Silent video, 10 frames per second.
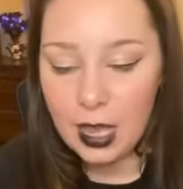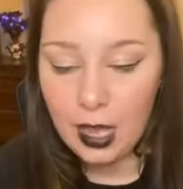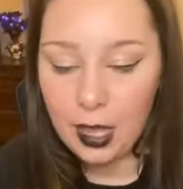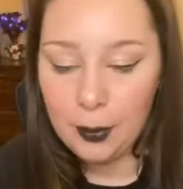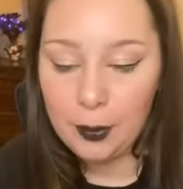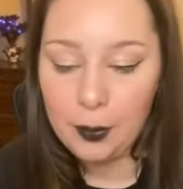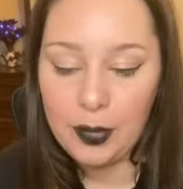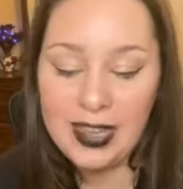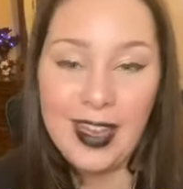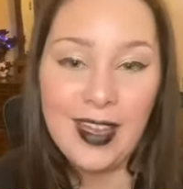
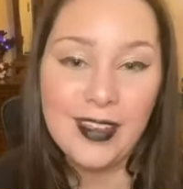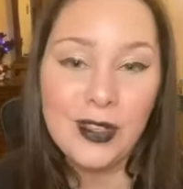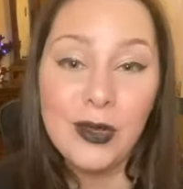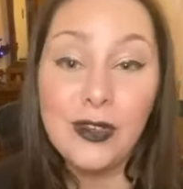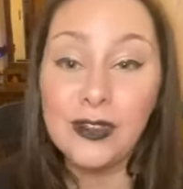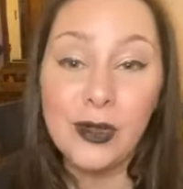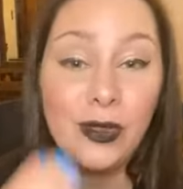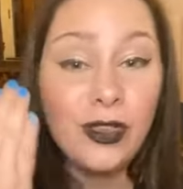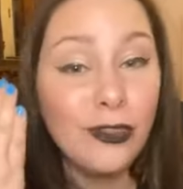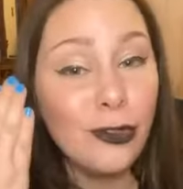But yeah, you can do
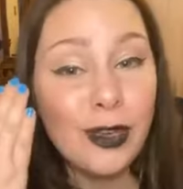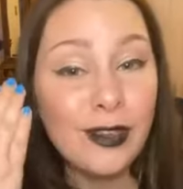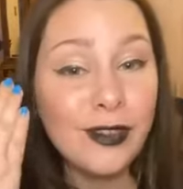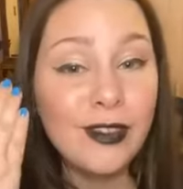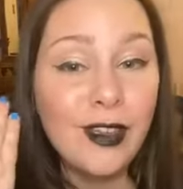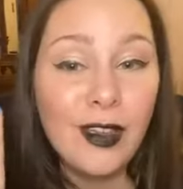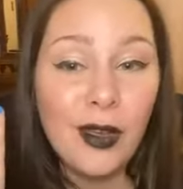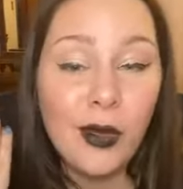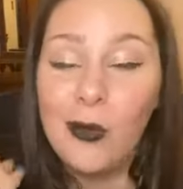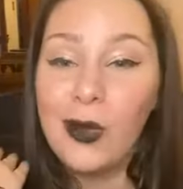these tricks
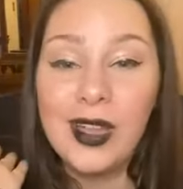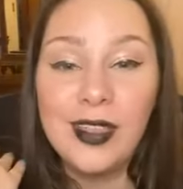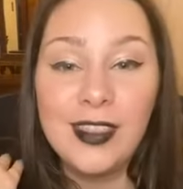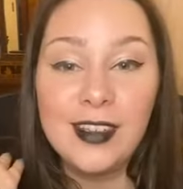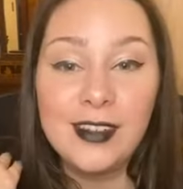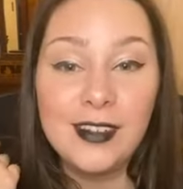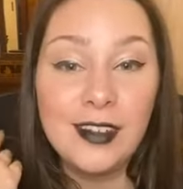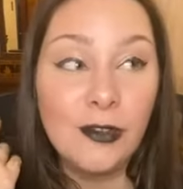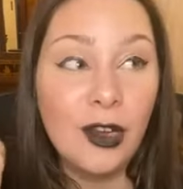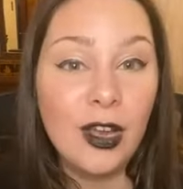with
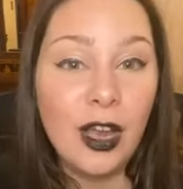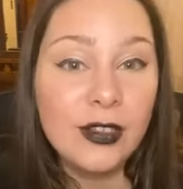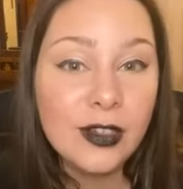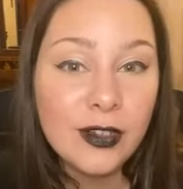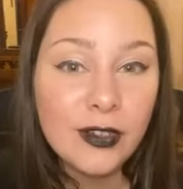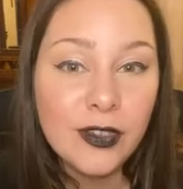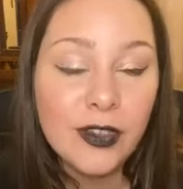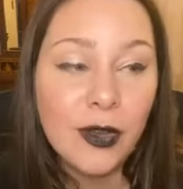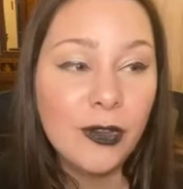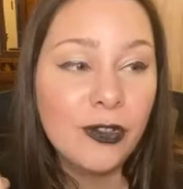different colors.
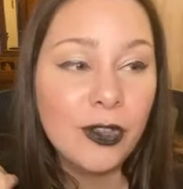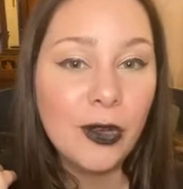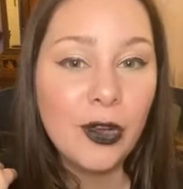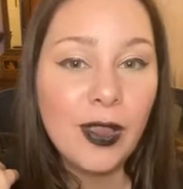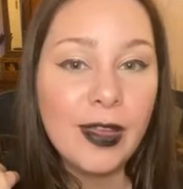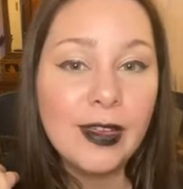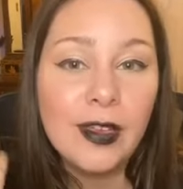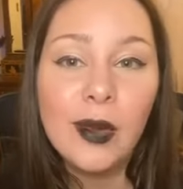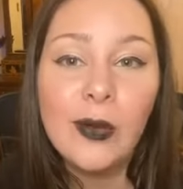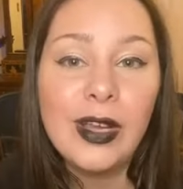So if you're like,
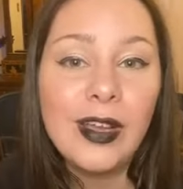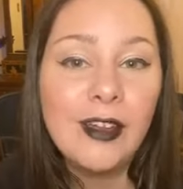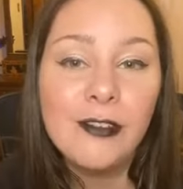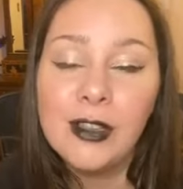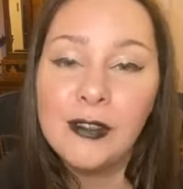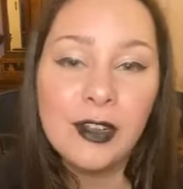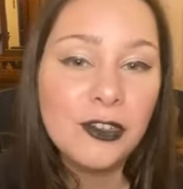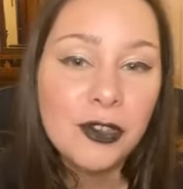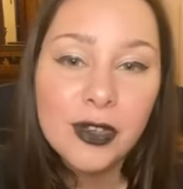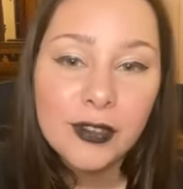you know what, I feel
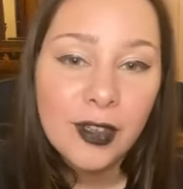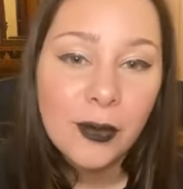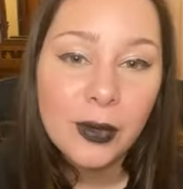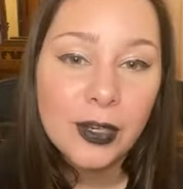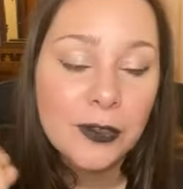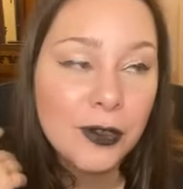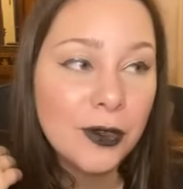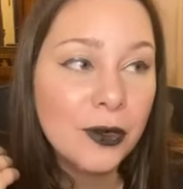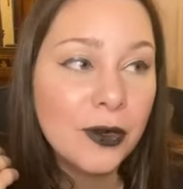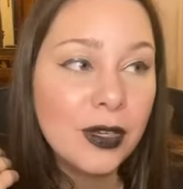adventurous, I want to
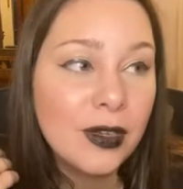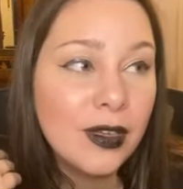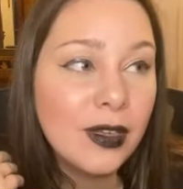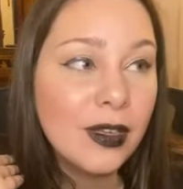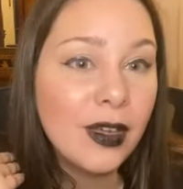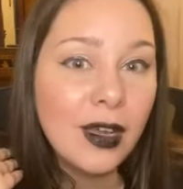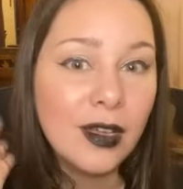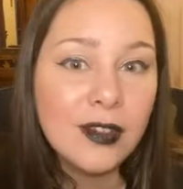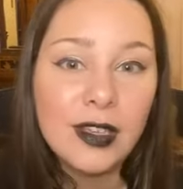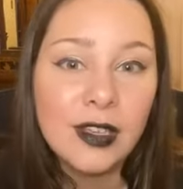do
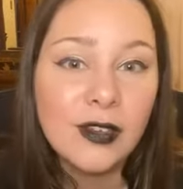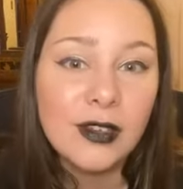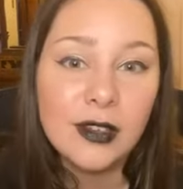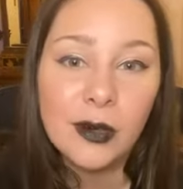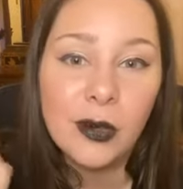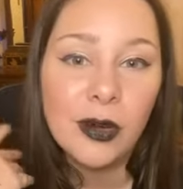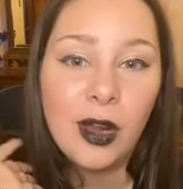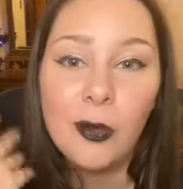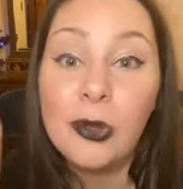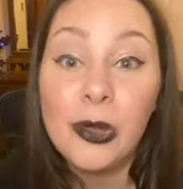a teal or
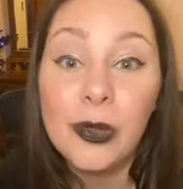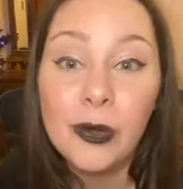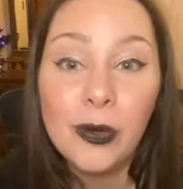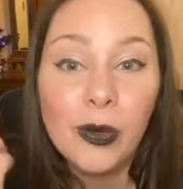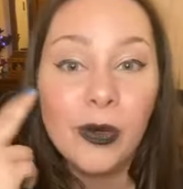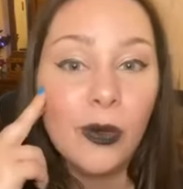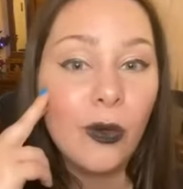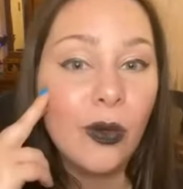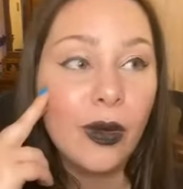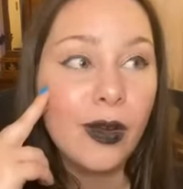a blue
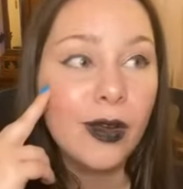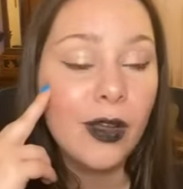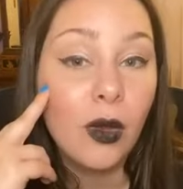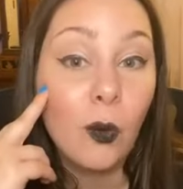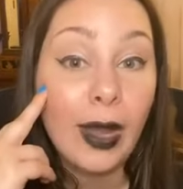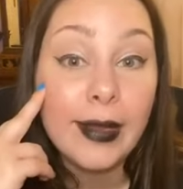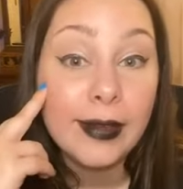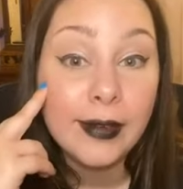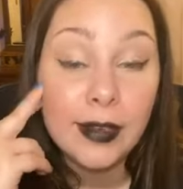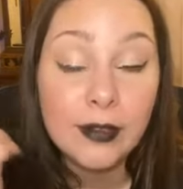or a
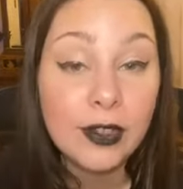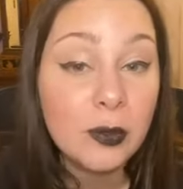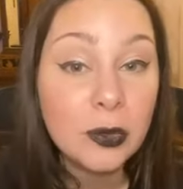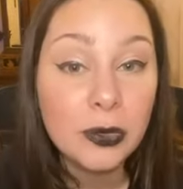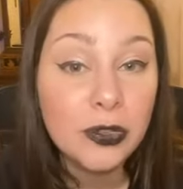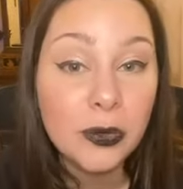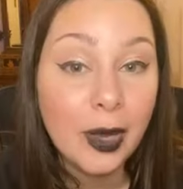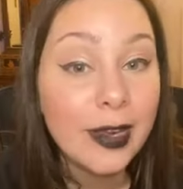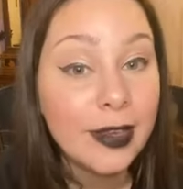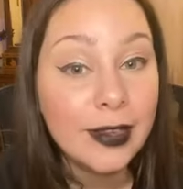white. I've seen people do
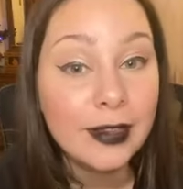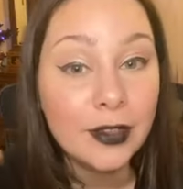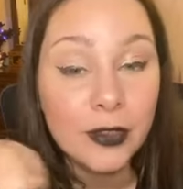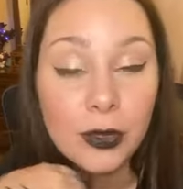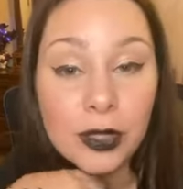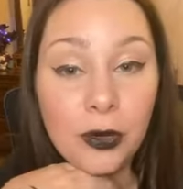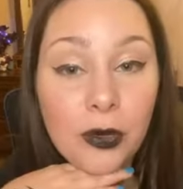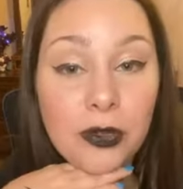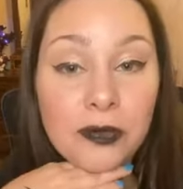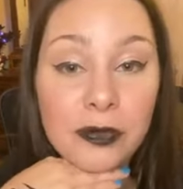white and it looks really
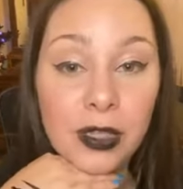cool.